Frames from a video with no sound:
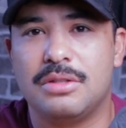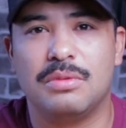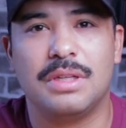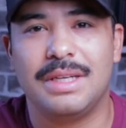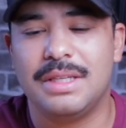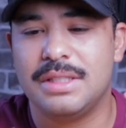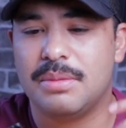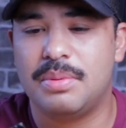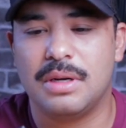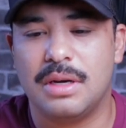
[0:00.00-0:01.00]
It's really easy
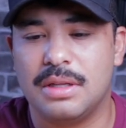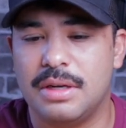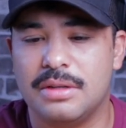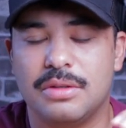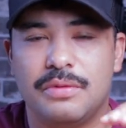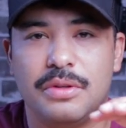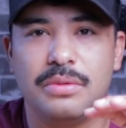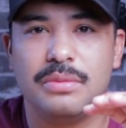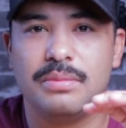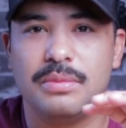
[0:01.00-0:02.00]
to put on there. So if
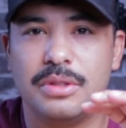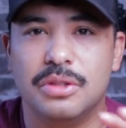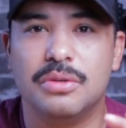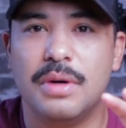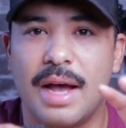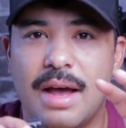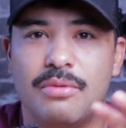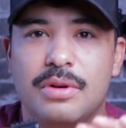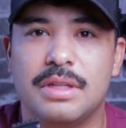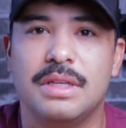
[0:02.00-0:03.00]
you do
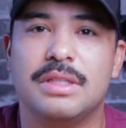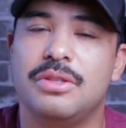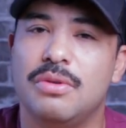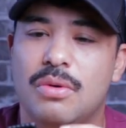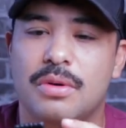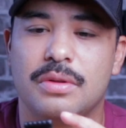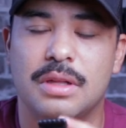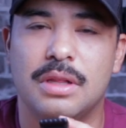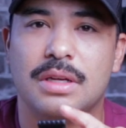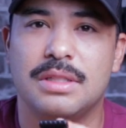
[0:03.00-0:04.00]
have one of these and you order
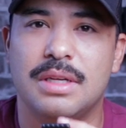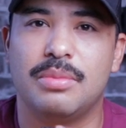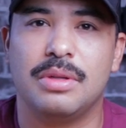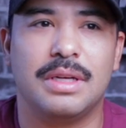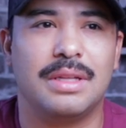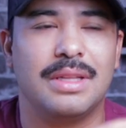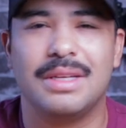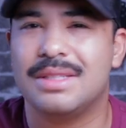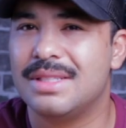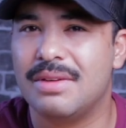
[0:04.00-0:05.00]
the claw separately, I
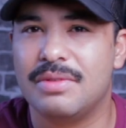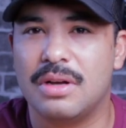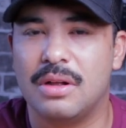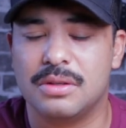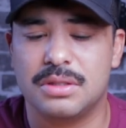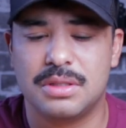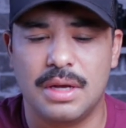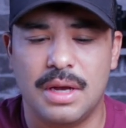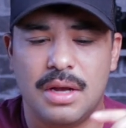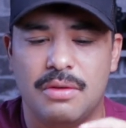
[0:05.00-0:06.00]
think it's $7
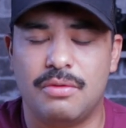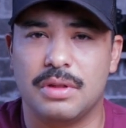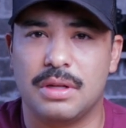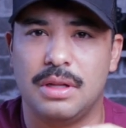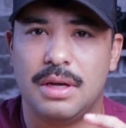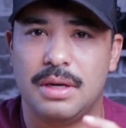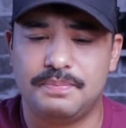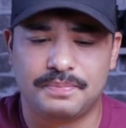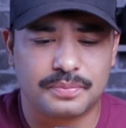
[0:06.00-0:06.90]
for the claw.